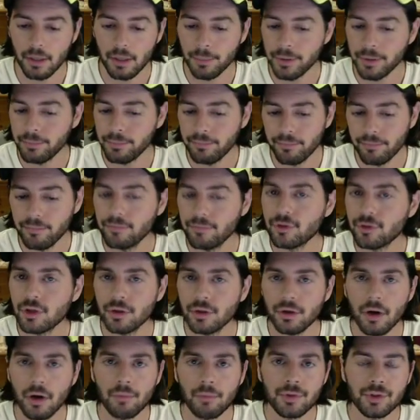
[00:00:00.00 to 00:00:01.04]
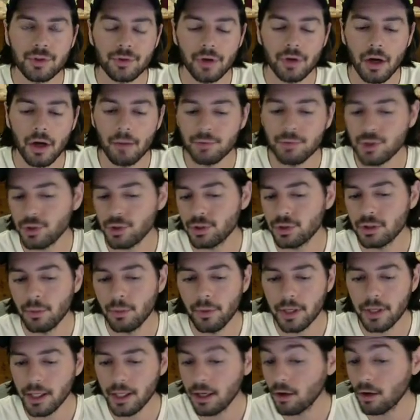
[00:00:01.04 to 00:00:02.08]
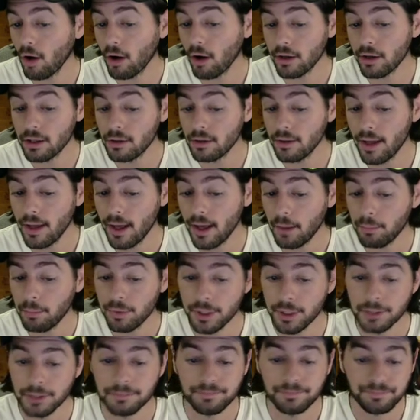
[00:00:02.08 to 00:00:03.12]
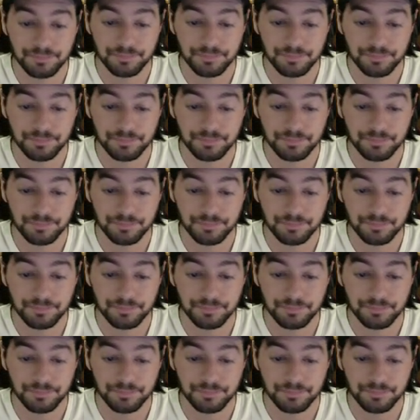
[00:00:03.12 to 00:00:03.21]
I mean, sure, I'm sure I'm sure somebody could argue that, but